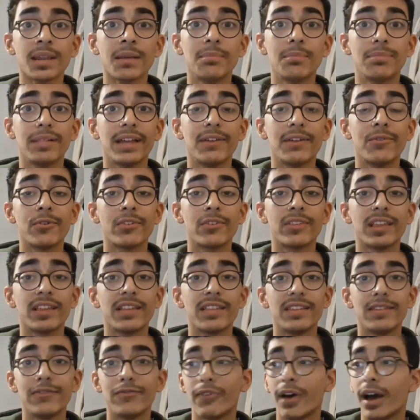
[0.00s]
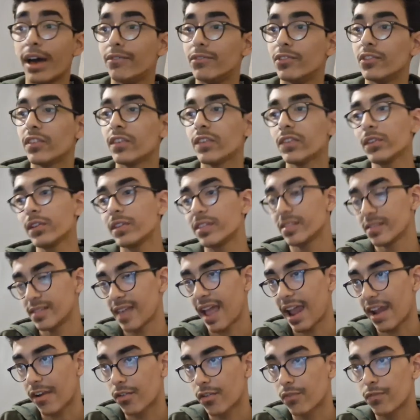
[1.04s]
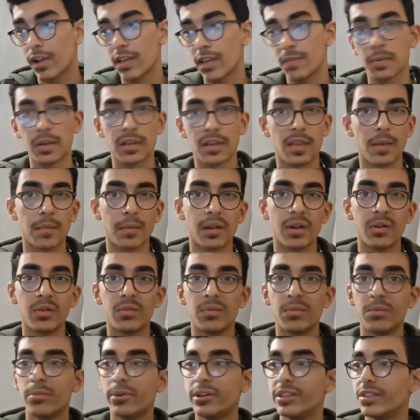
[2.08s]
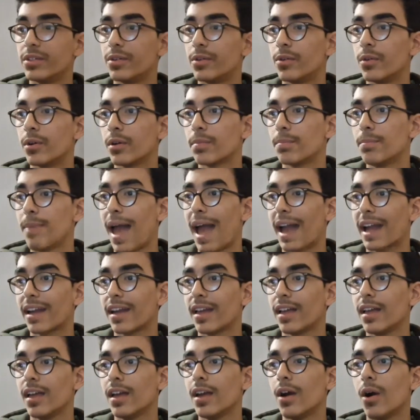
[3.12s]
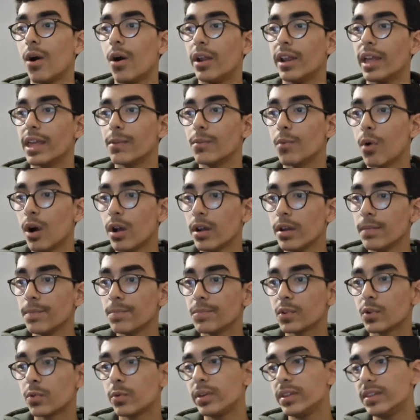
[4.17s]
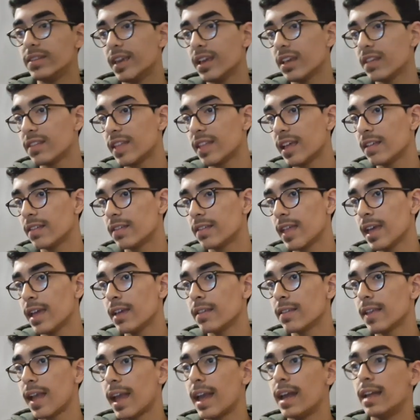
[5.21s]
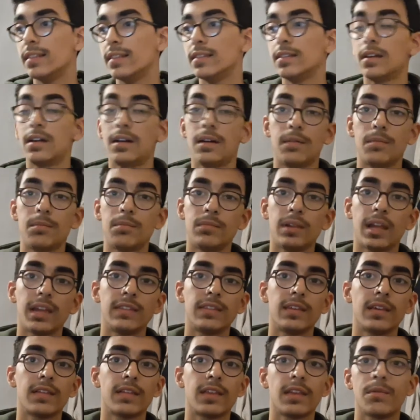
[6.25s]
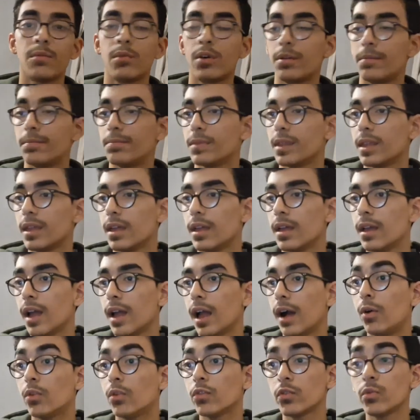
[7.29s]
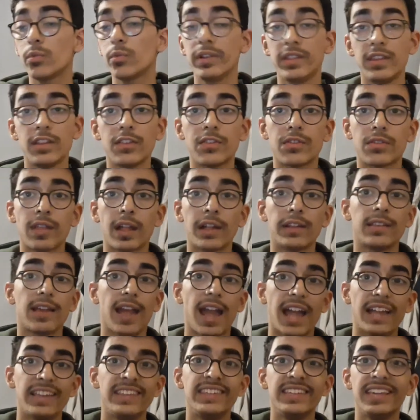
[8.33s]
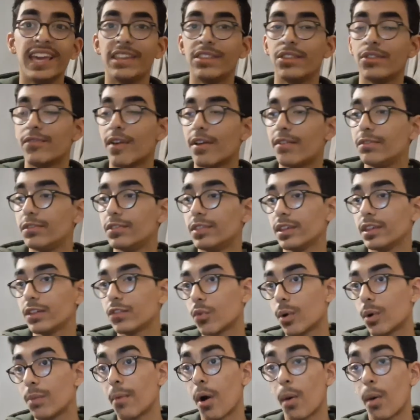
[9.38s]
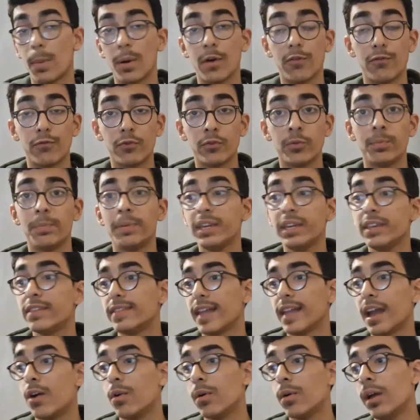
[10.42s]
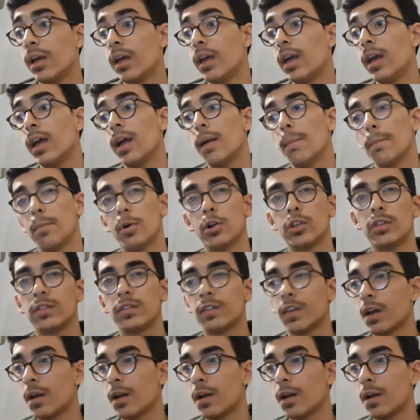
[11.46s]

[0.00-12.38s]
play rook takes c5. This is not a sacrifice, because I'm going to win the rook back on a1. Queen takes, and knight takes a1. I also win this knight at the end of everything, so I'm up a full piece now. But